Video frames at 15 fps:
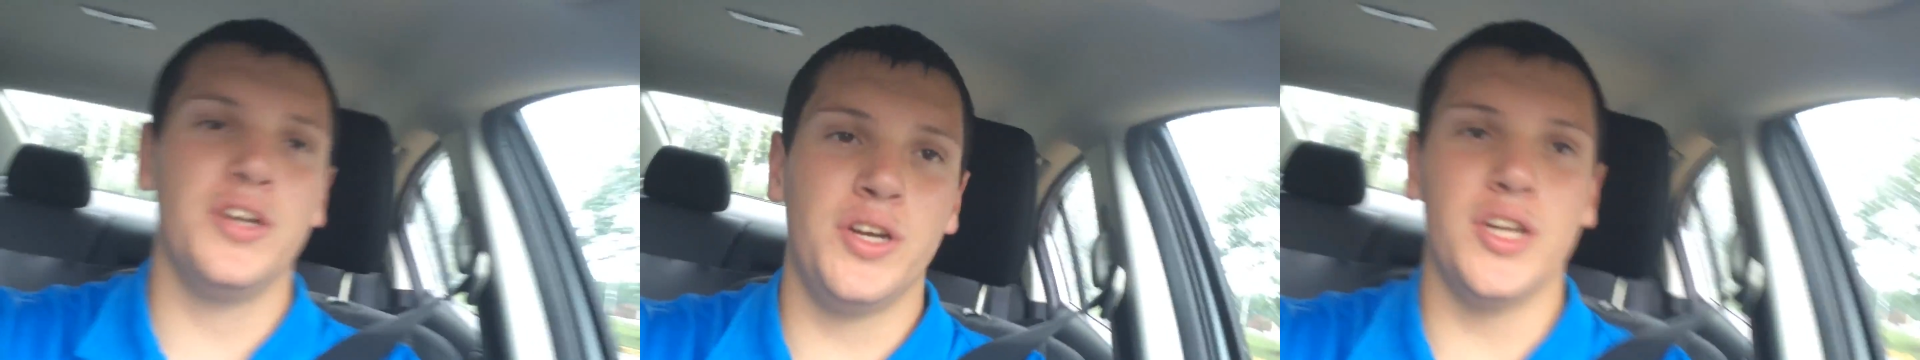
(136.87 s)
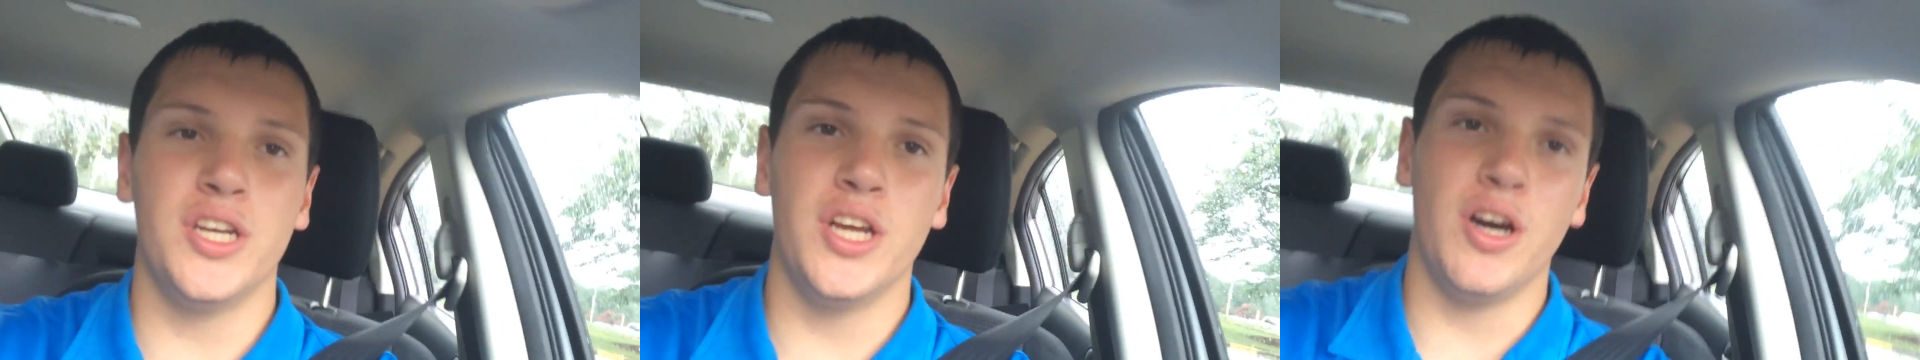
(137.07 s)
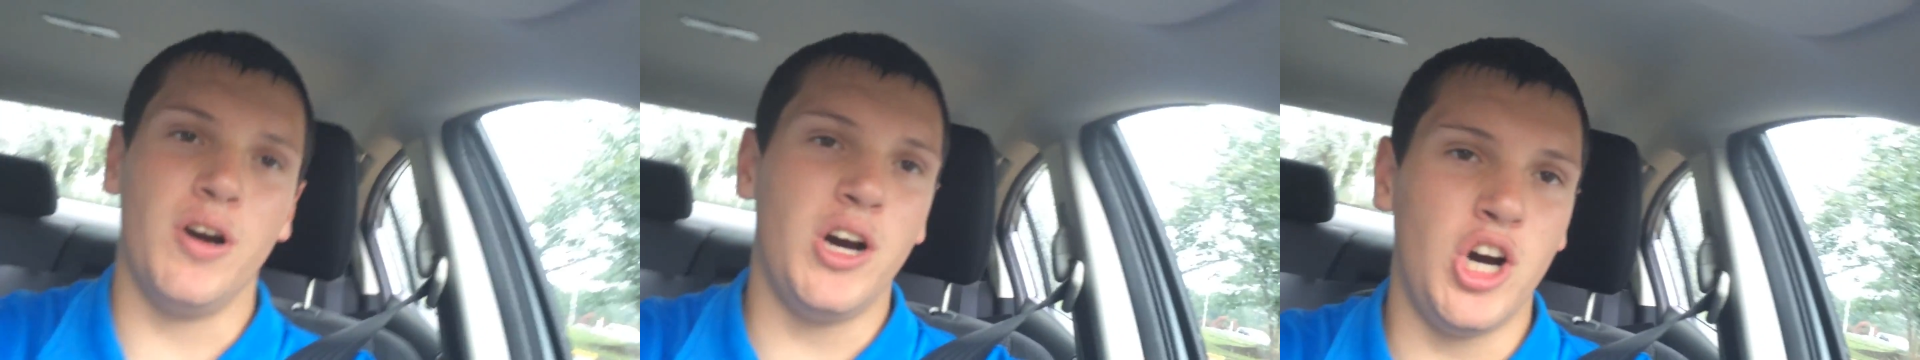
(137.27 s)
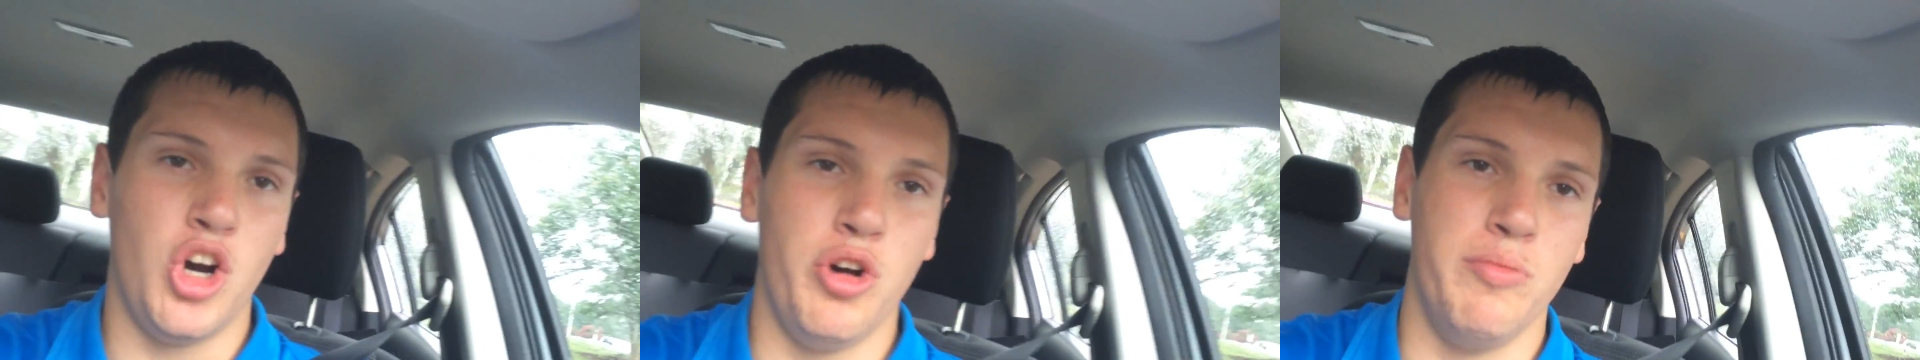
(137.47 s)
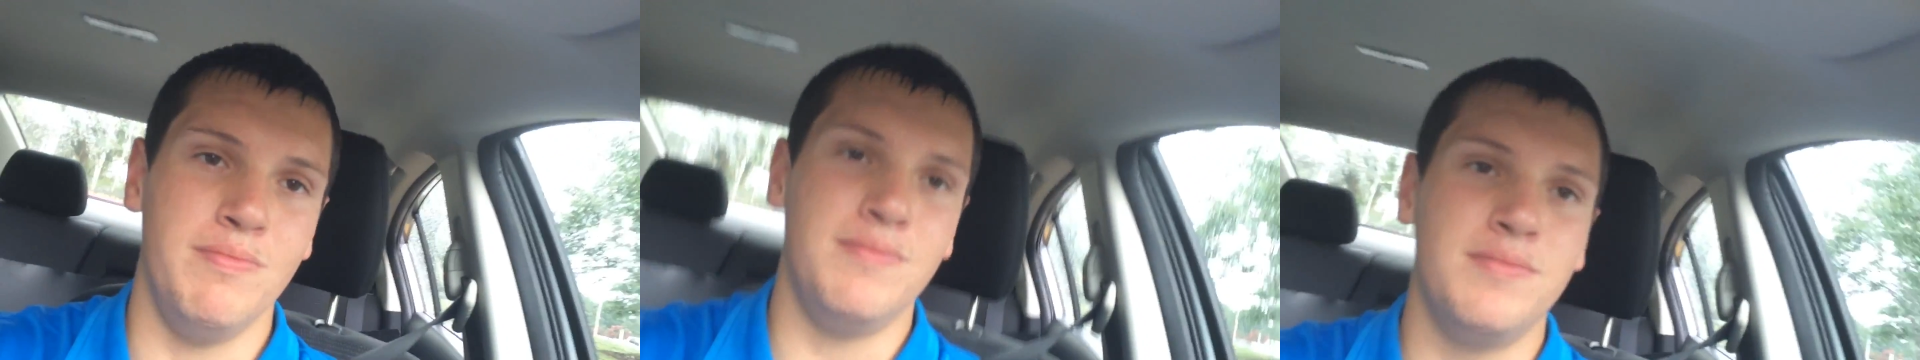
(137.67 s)
you're good to go
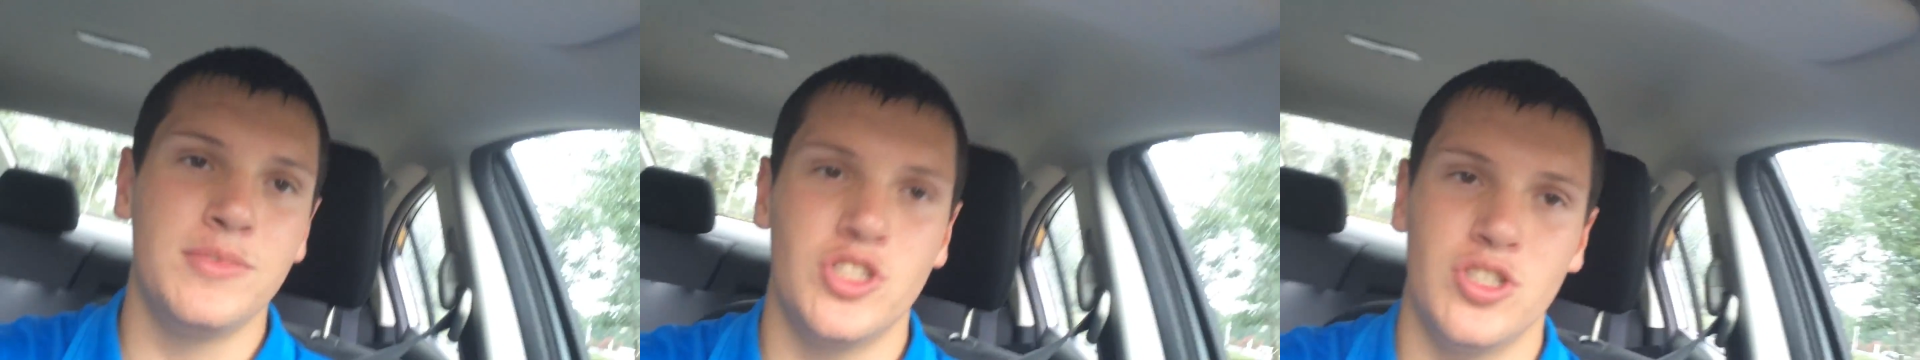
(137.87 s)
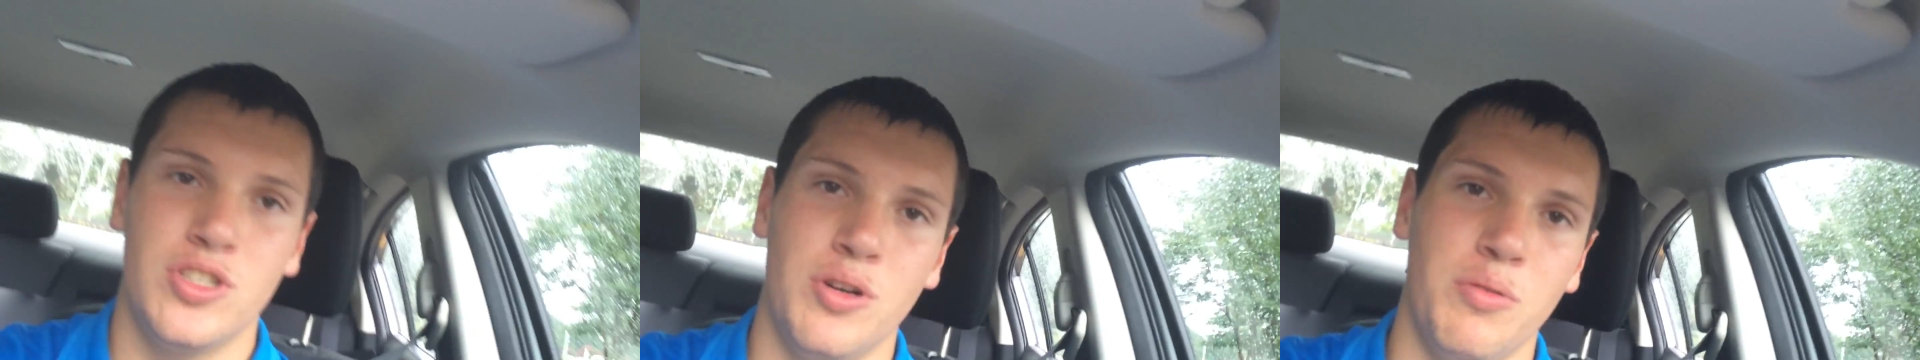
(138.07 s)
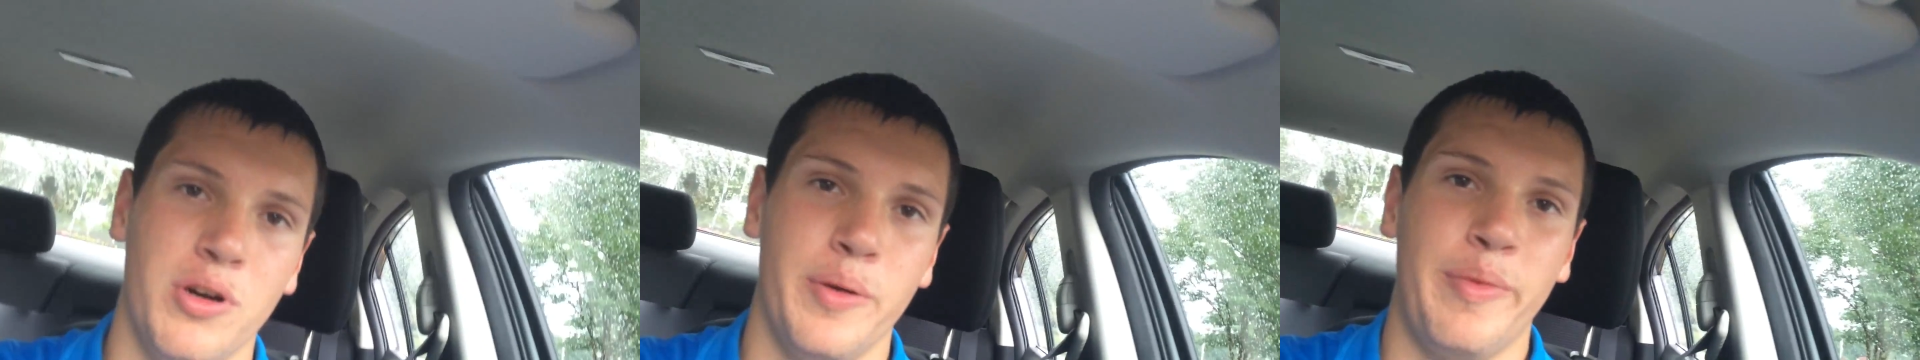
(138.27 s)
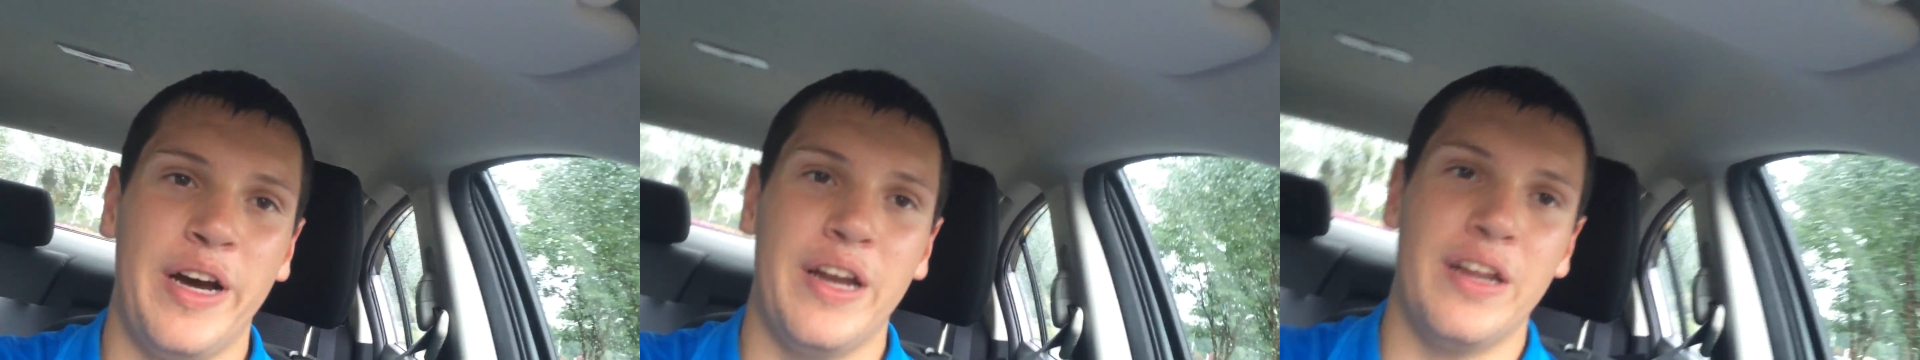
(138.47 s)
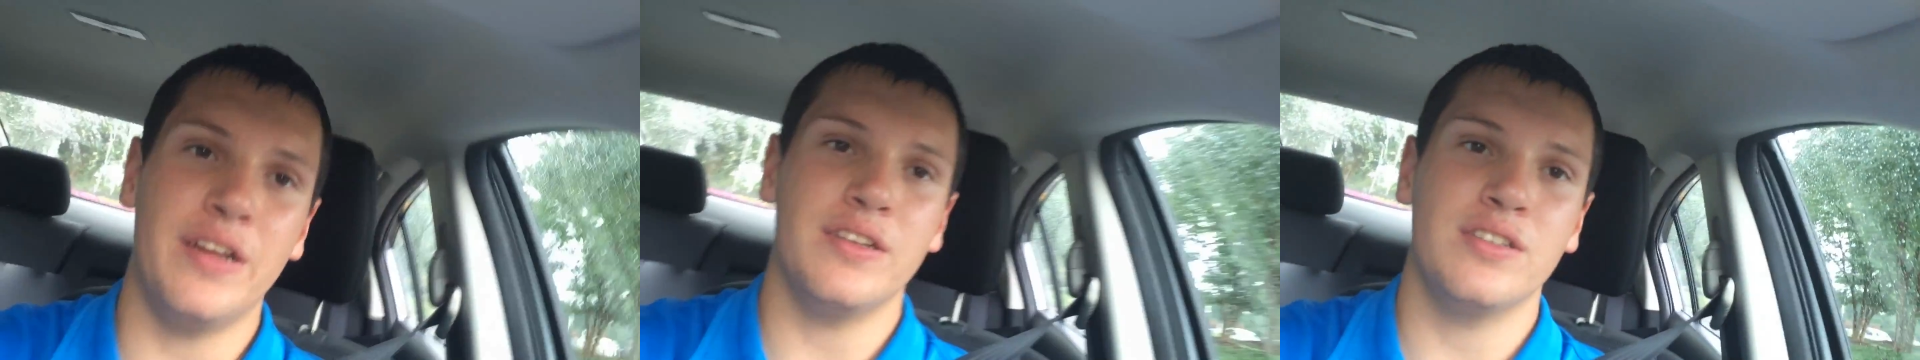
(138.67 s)
home. Don't worry
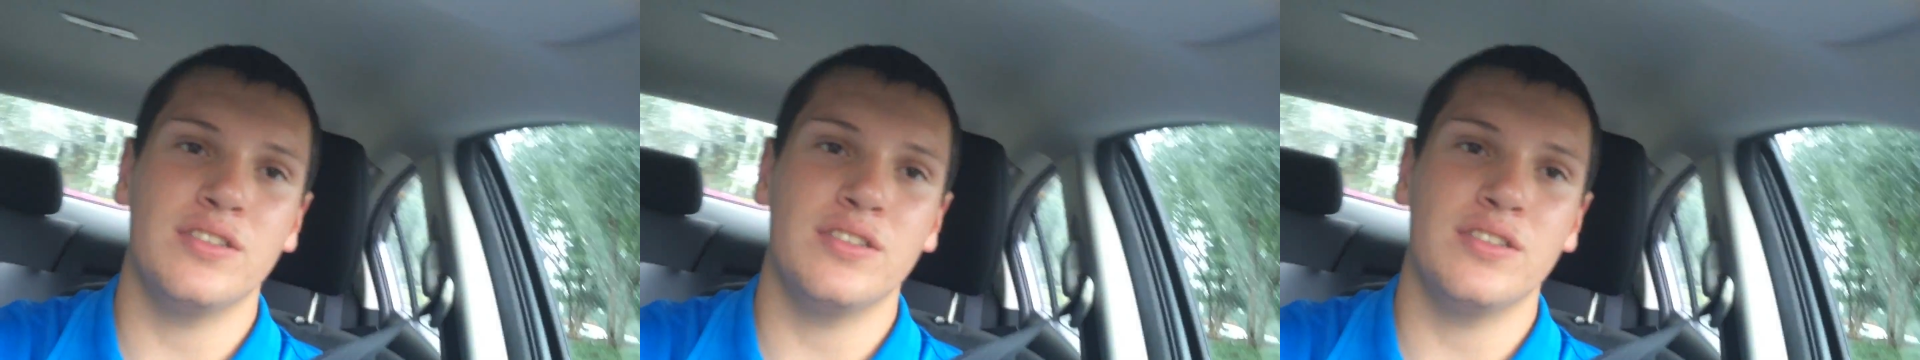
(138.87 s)
about it.